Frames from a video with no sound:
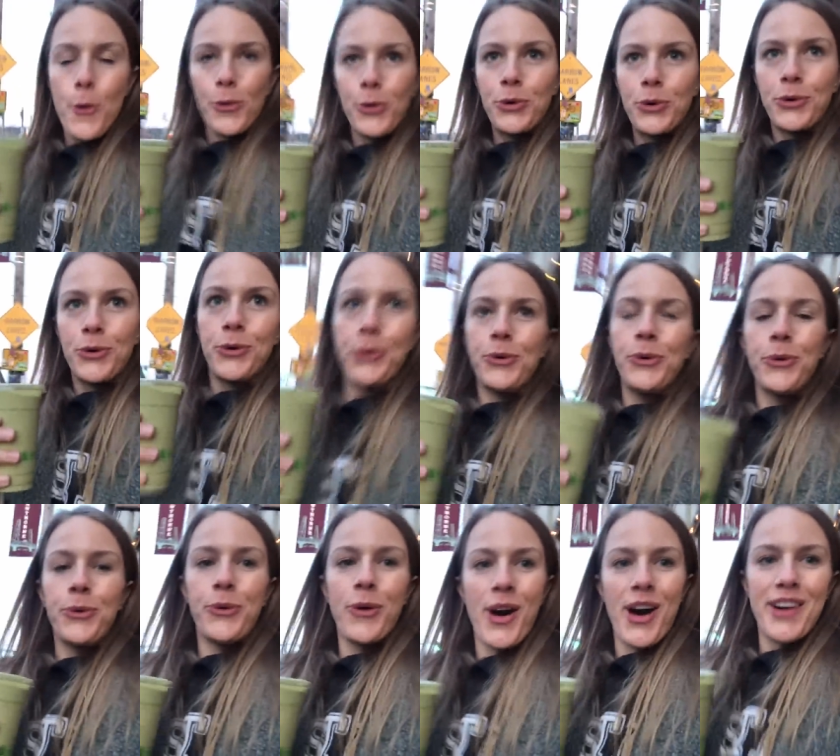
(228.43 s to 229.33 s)

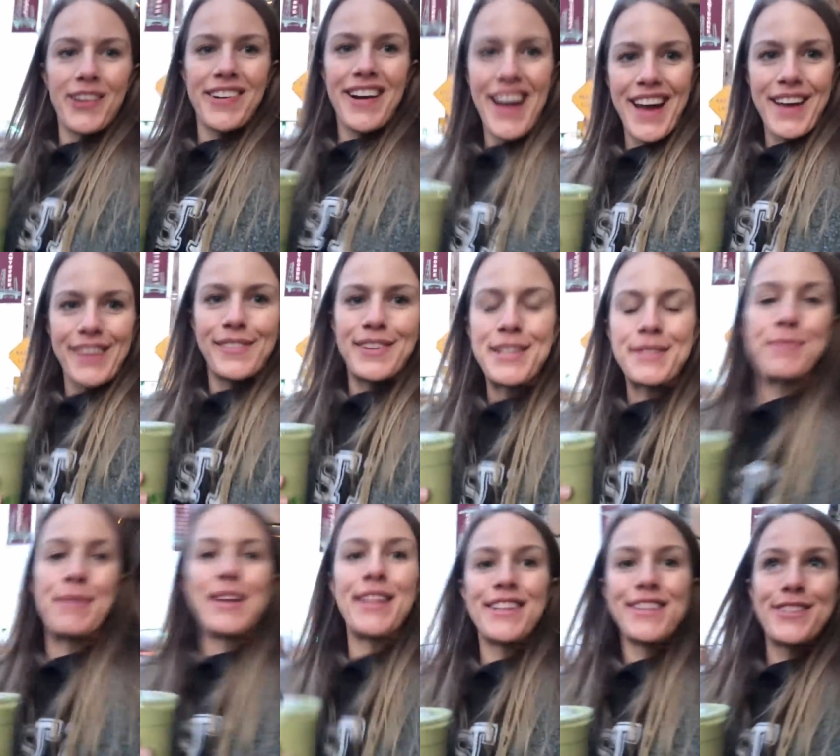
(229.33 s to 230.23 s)
Woohoo! All right, we
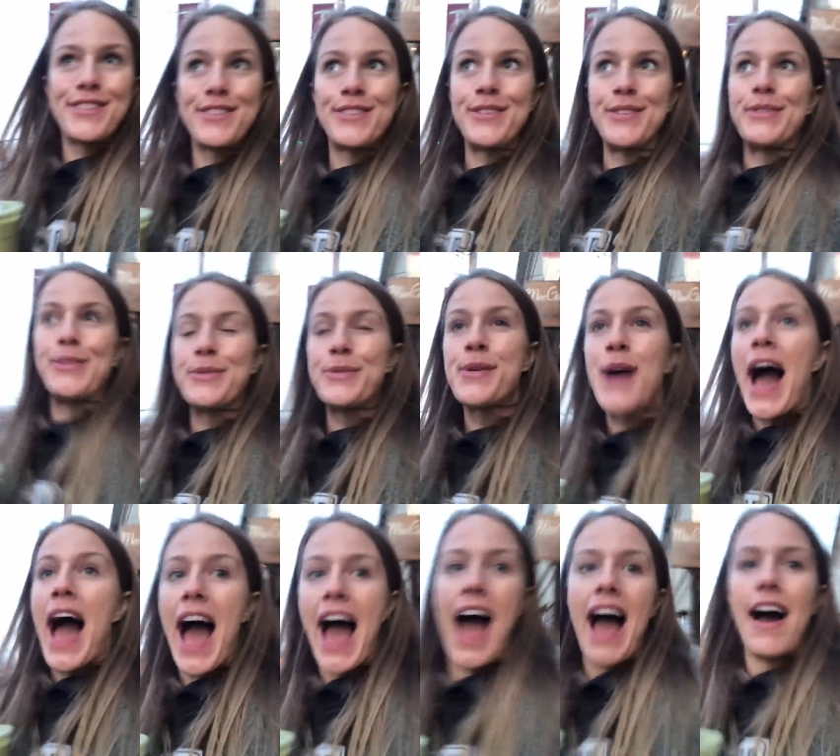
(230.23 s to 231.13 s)
spent two
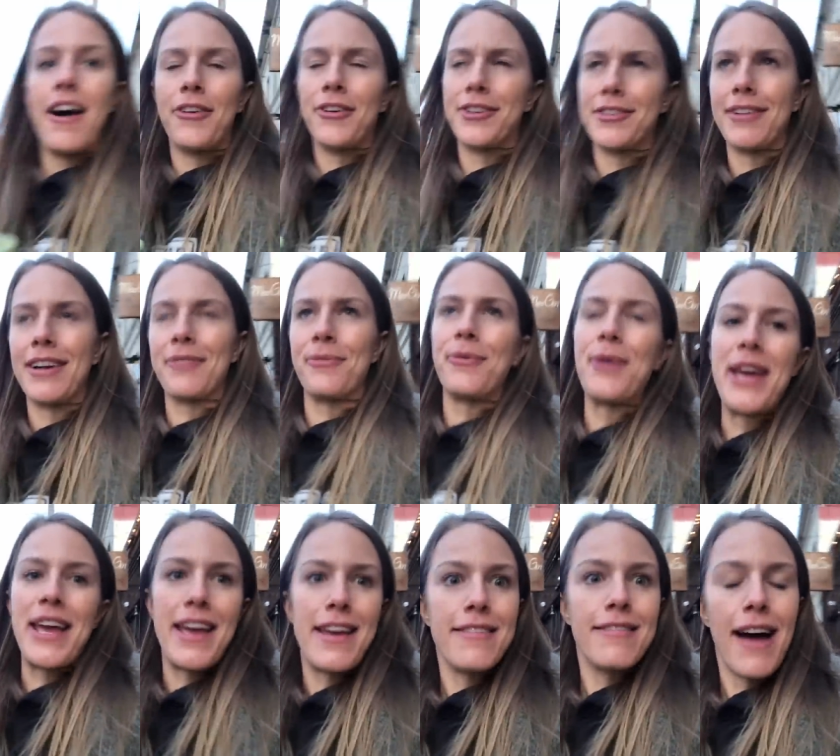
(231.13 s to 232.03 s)
or we,